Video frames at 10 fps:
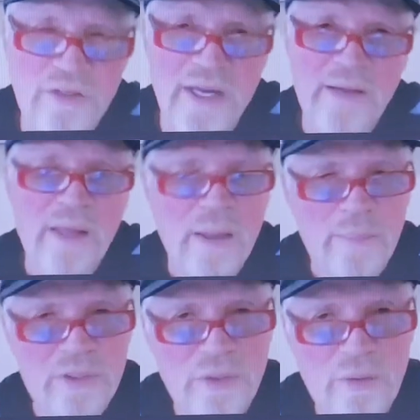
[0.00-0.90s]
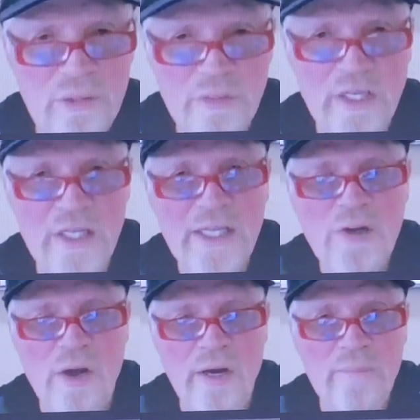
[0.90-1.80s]
okay? But when you click
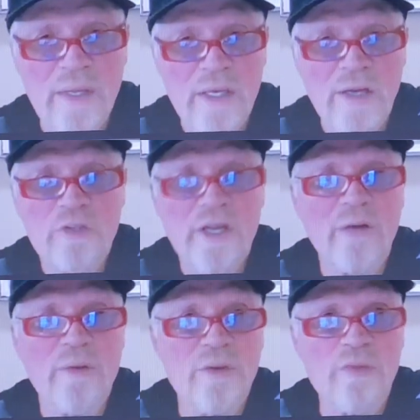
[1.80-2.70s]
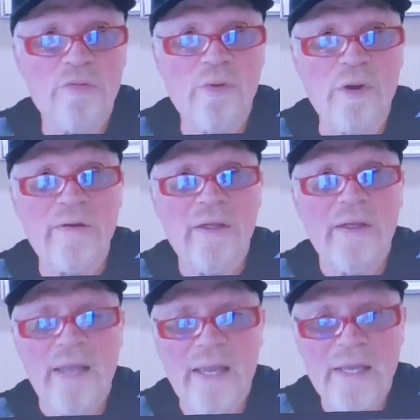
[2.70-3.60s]
on them, it'll tell you what they're for.
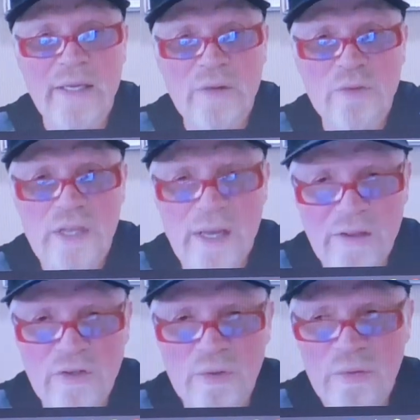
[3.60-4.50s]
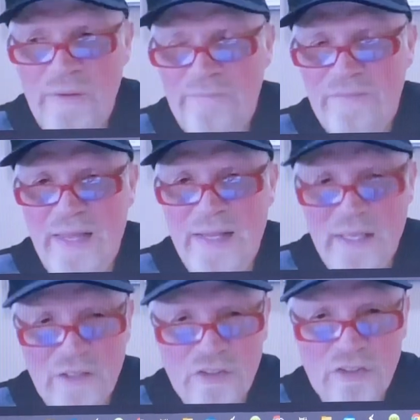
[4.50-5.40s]
And it'll tell you that,
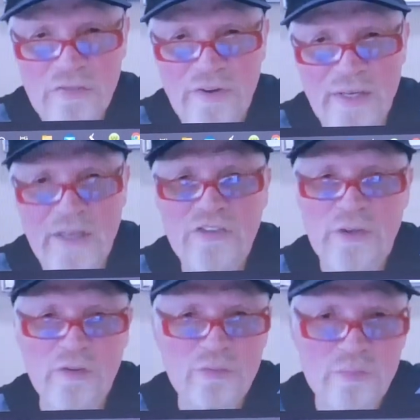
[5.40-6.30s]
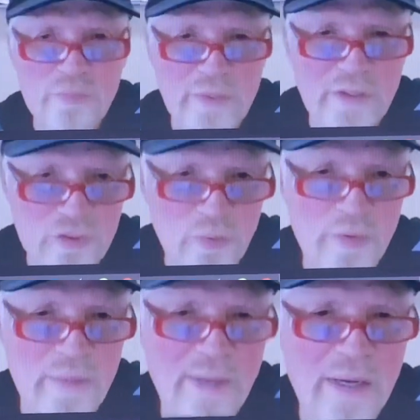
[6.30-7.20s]
hey, this is a fungus. Here's
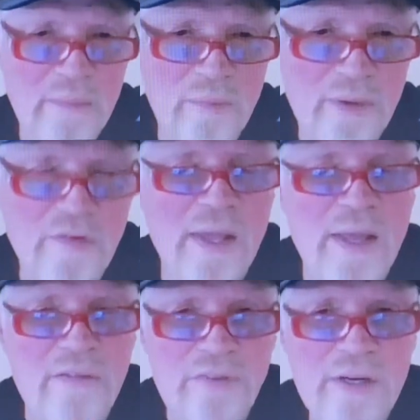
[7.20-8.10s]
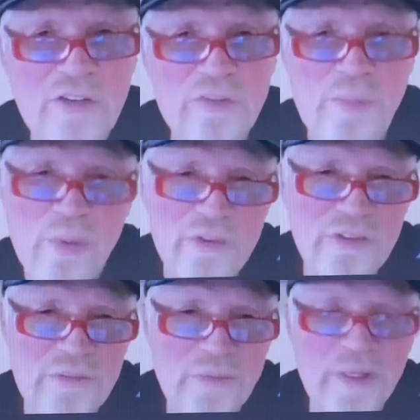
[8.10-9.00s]
history about it, whatever. Fungus and mold
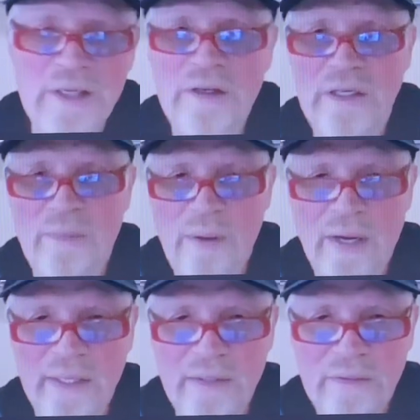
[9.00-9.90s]
isn't really good in the body,